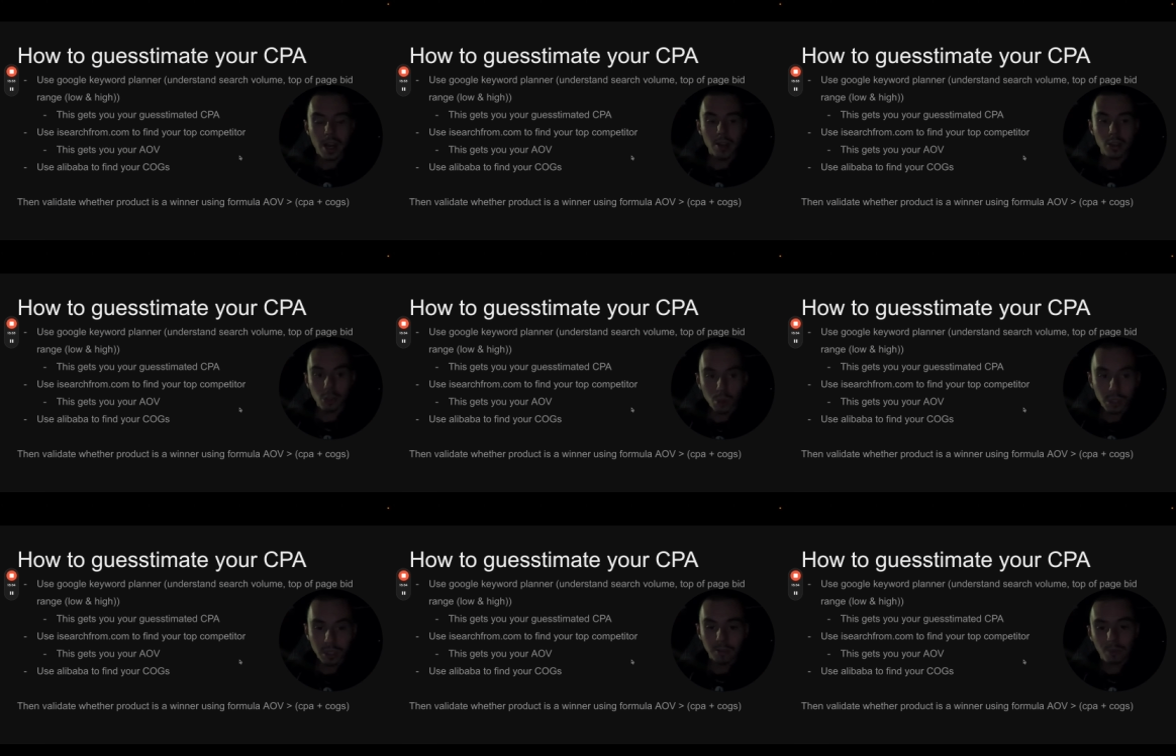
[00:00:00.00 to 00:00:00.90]

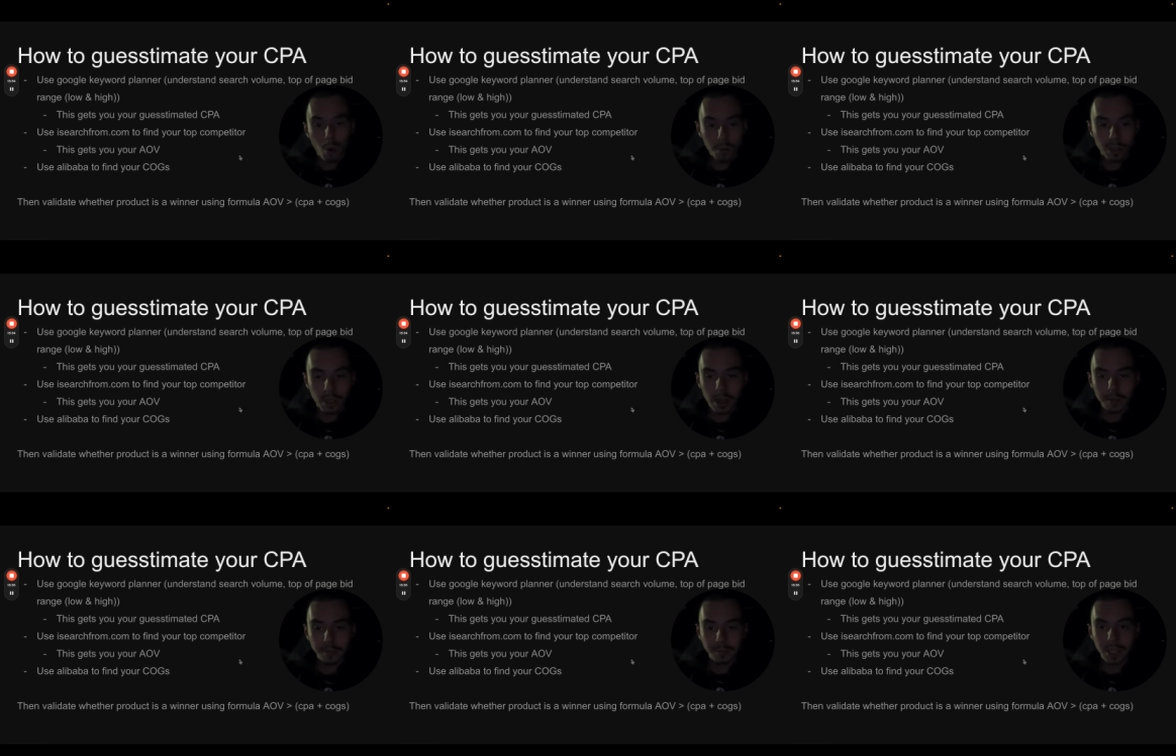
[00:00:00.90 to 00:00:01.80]
using the formula
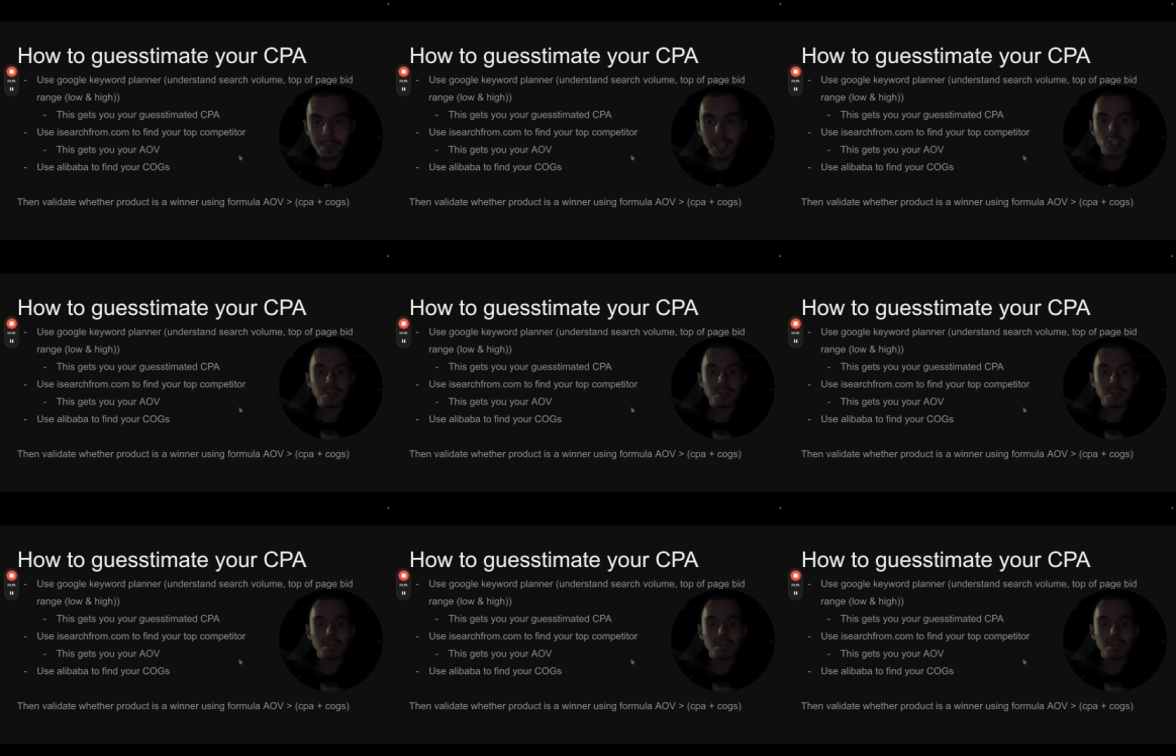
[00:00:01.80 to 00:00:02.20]
by just